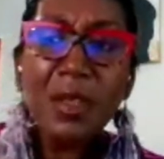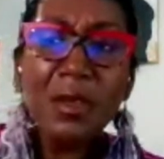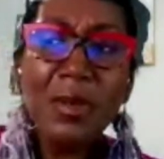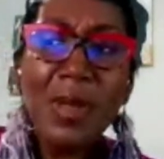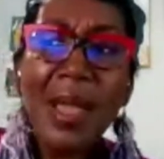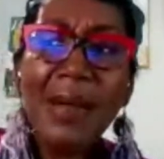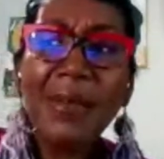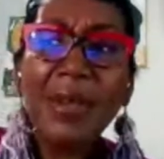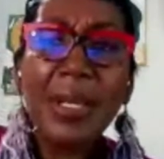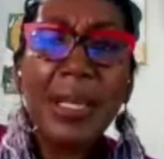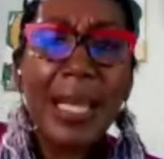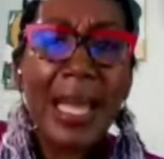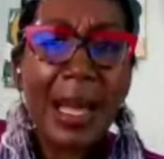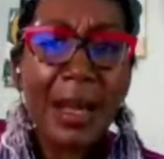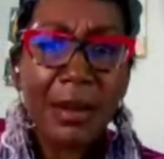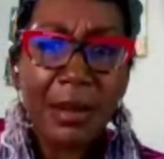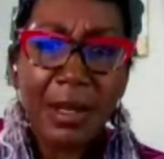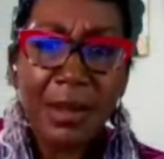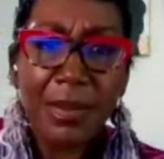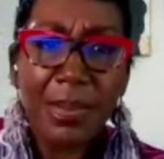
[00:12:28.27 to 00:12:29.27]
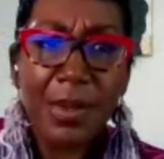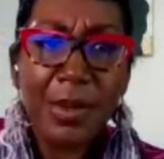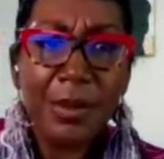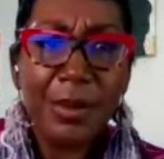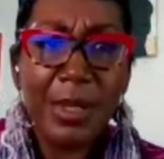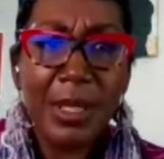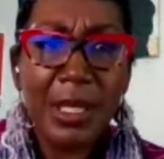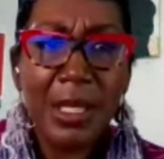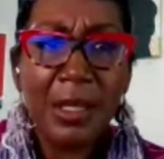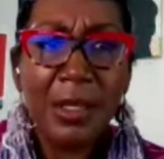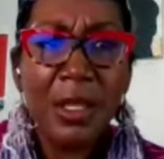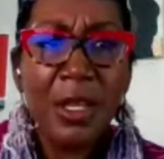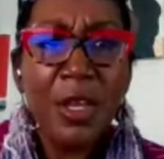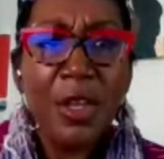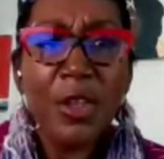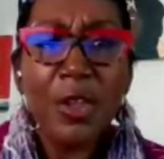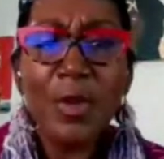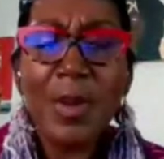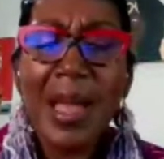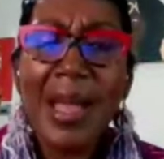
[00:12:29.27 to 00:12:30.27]
You have cloud computing,
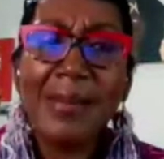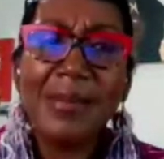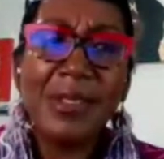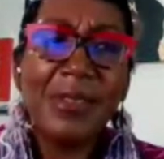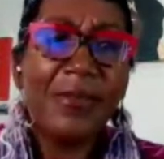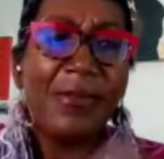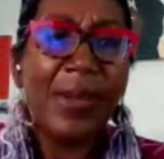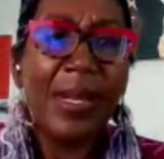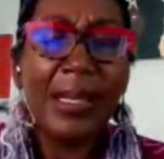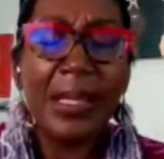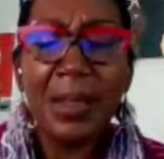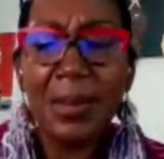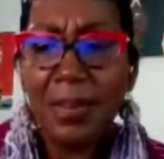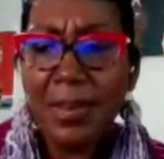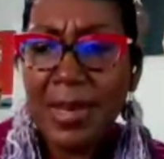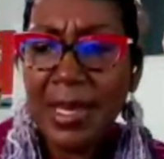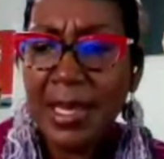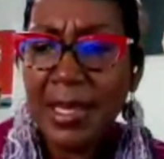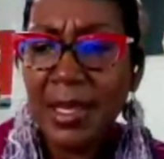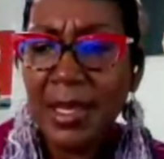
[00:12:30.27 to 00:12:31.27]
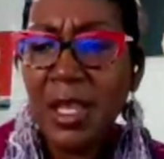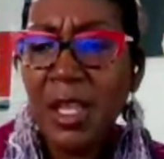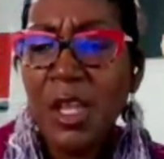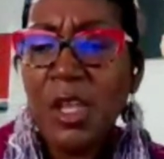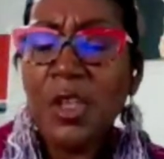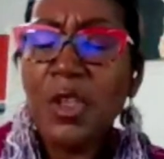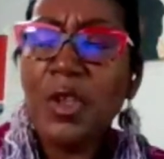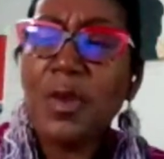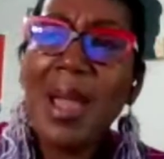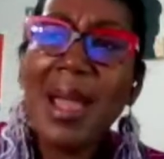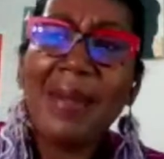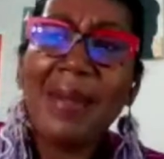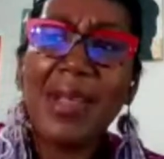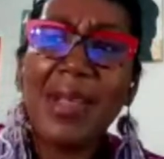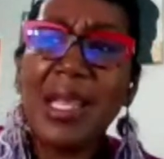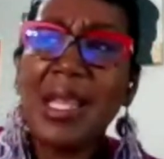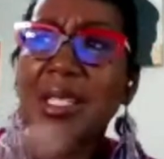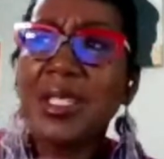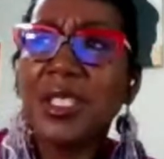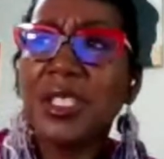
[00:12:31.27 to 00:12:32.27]
you have development, you have
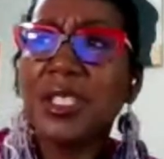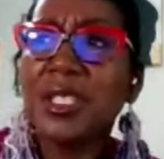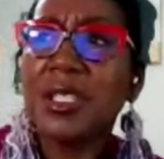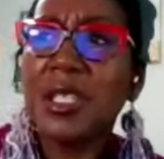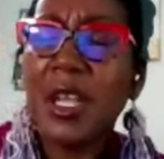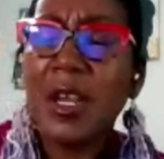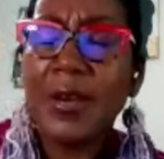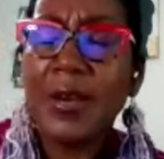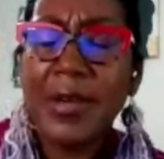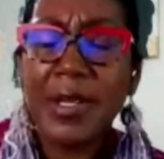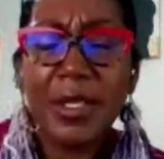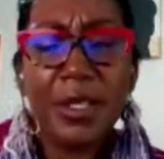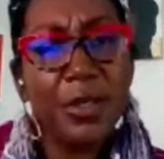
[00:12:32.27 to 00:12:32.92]
engineering.